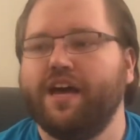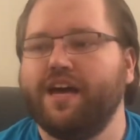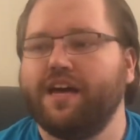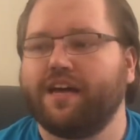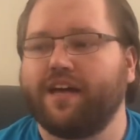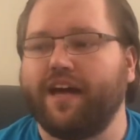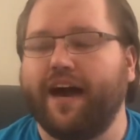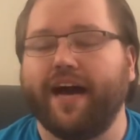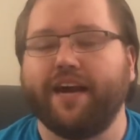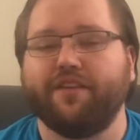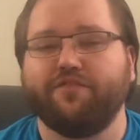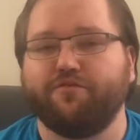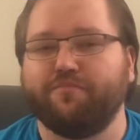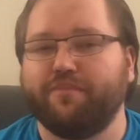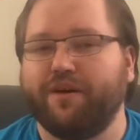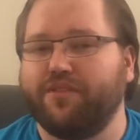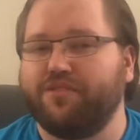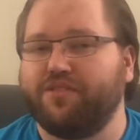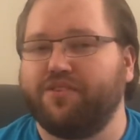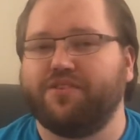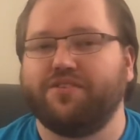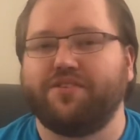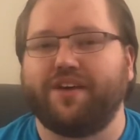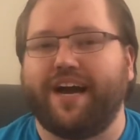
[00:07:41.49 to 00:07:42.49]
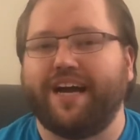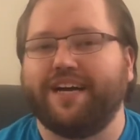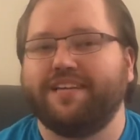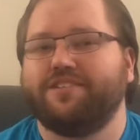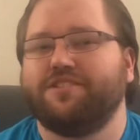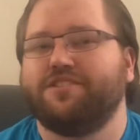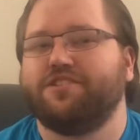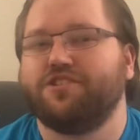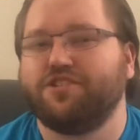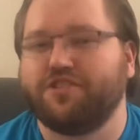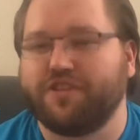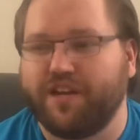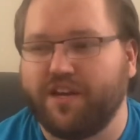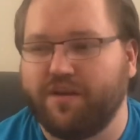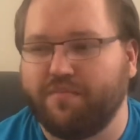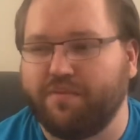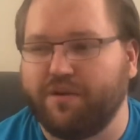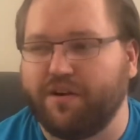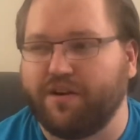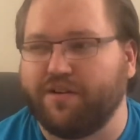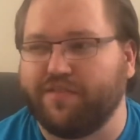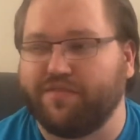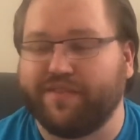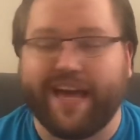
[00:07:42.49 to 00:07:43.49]
kind of about the size and shape
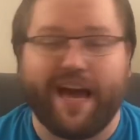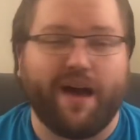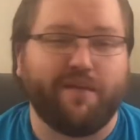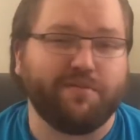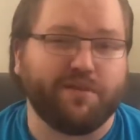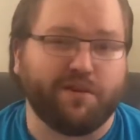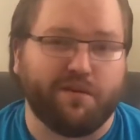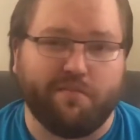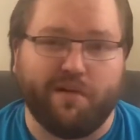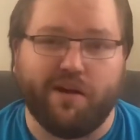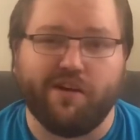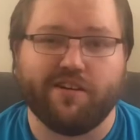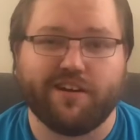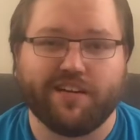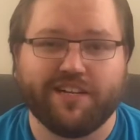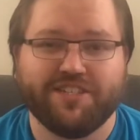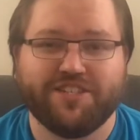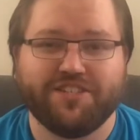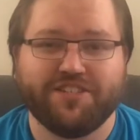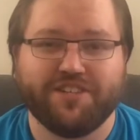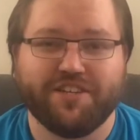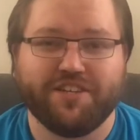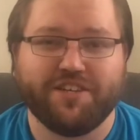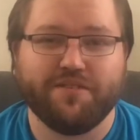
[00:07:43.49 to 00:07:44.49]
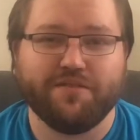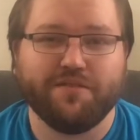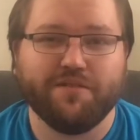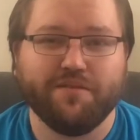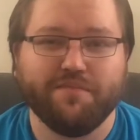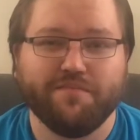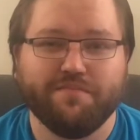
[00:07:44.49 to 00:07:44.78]
of Captain America's shield.